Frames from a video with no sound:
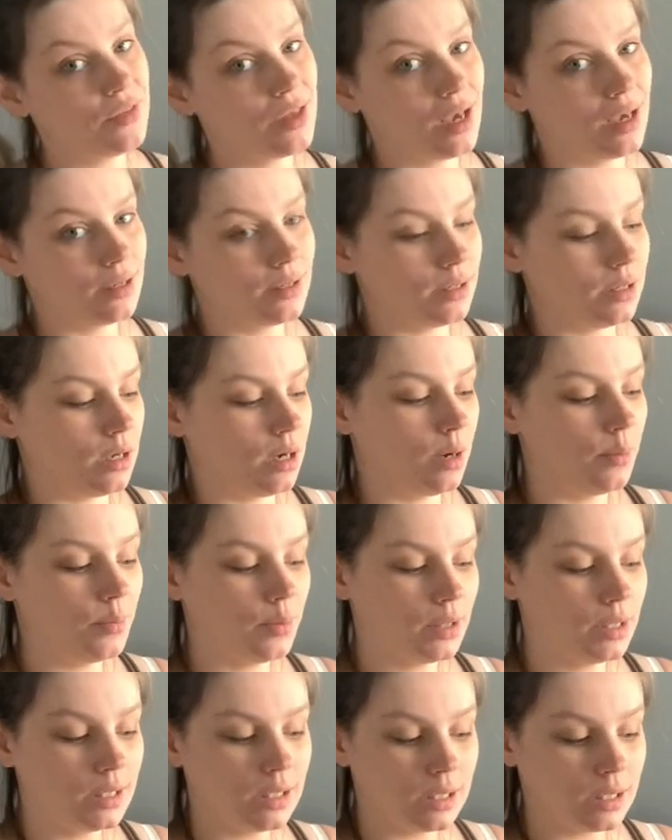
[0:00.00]
AC on
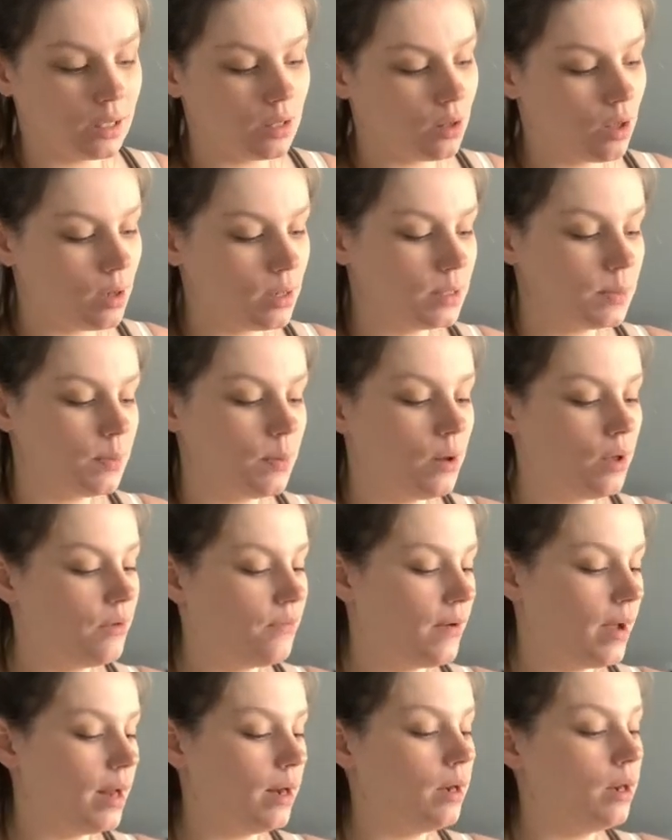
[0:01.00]
pretty decent in the hospital, I
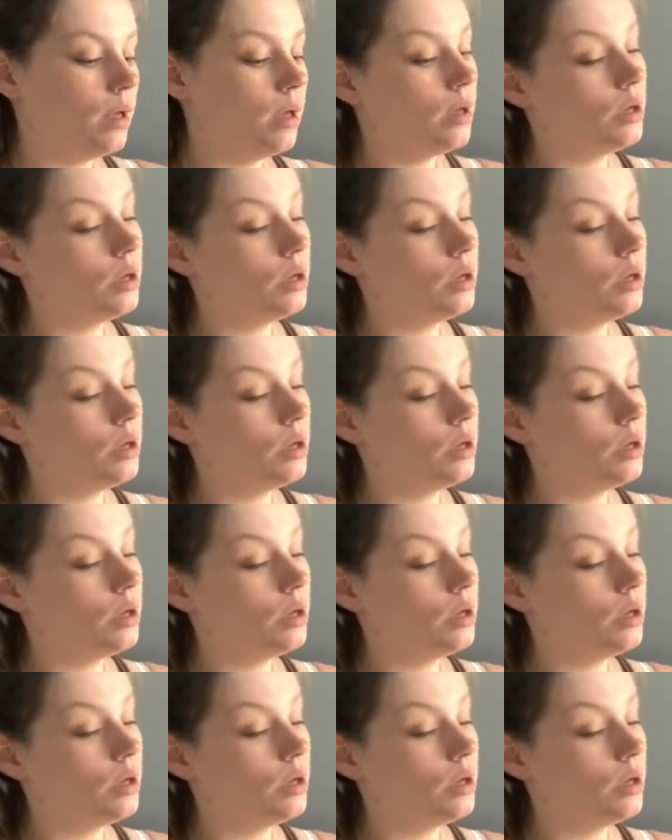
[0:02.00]
find.